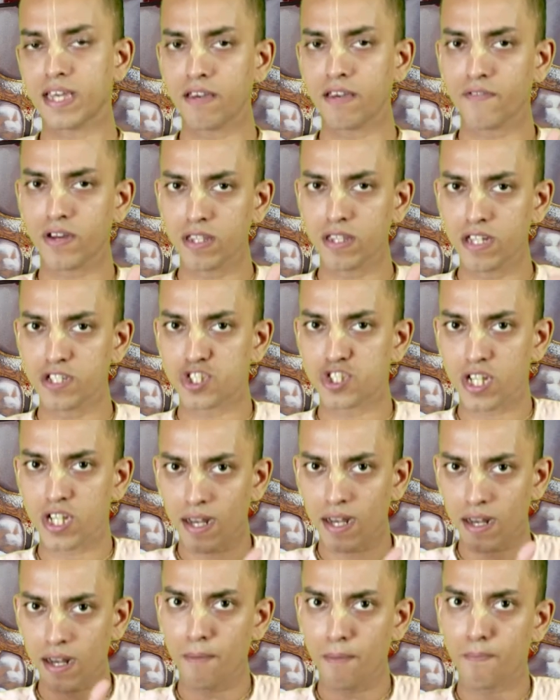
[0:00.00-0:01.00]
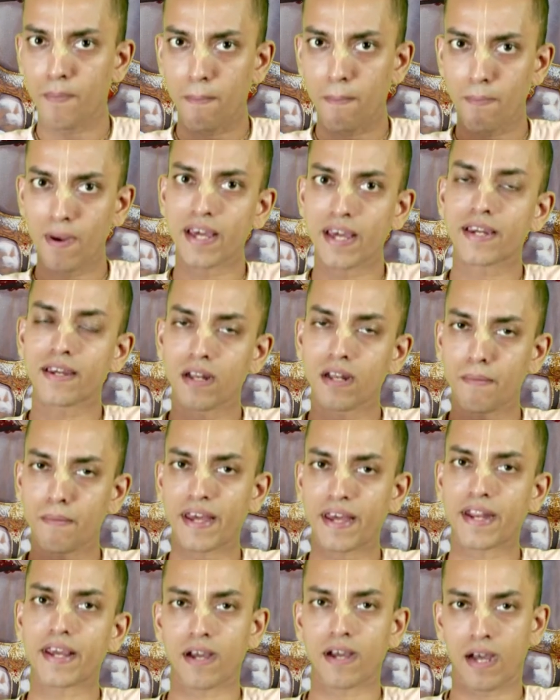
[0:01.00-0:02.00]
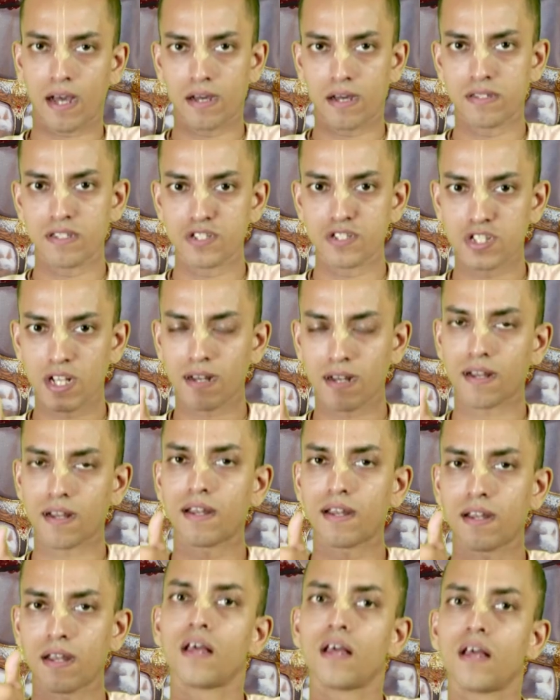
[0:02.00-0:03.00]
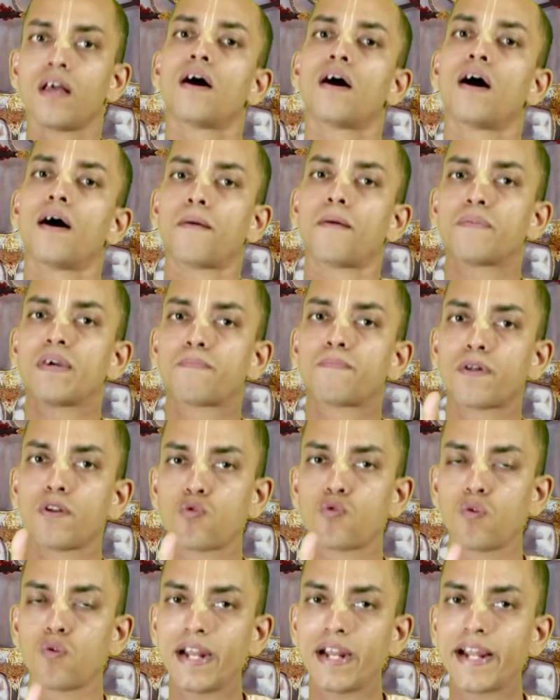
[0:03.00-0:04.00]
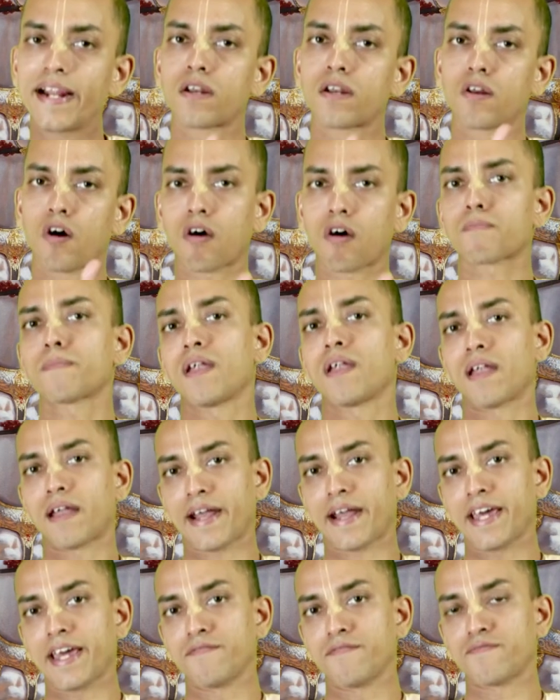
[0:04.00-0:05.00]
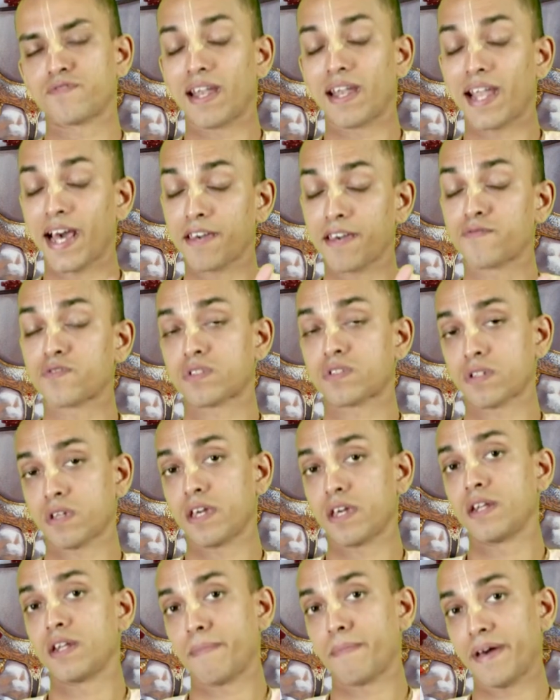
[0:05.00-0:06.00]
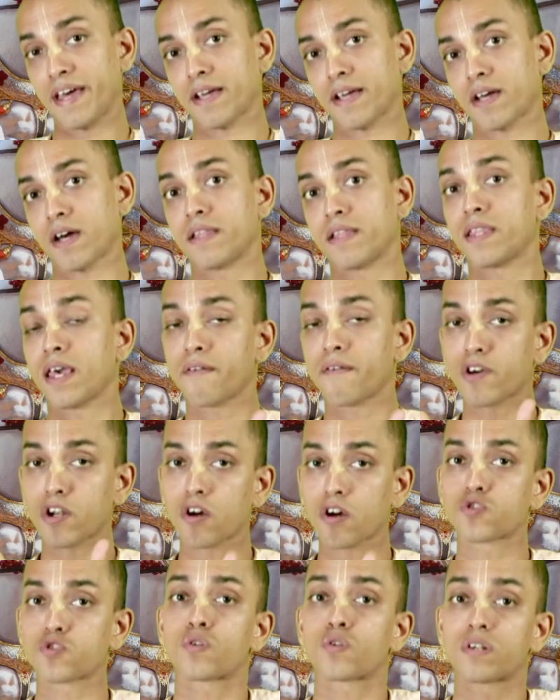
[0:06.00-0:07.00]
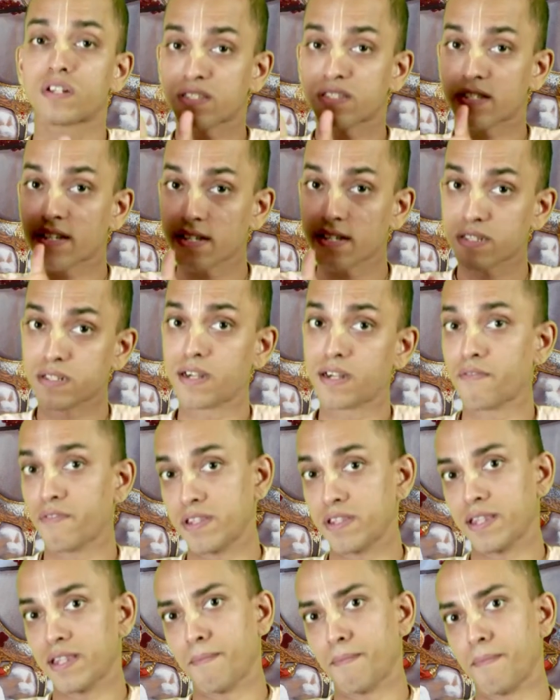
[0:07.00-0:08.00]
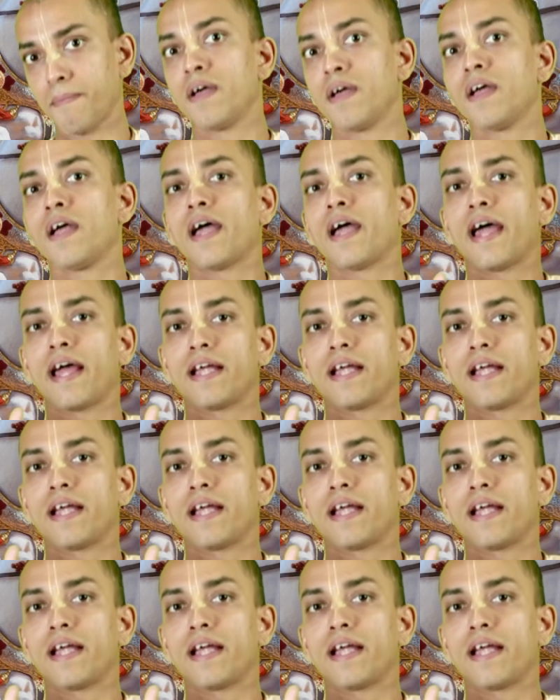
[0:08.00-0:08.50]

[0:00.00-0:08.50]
that even the general public in America, the general people who lead normal lives in America, they were also disgusted with them,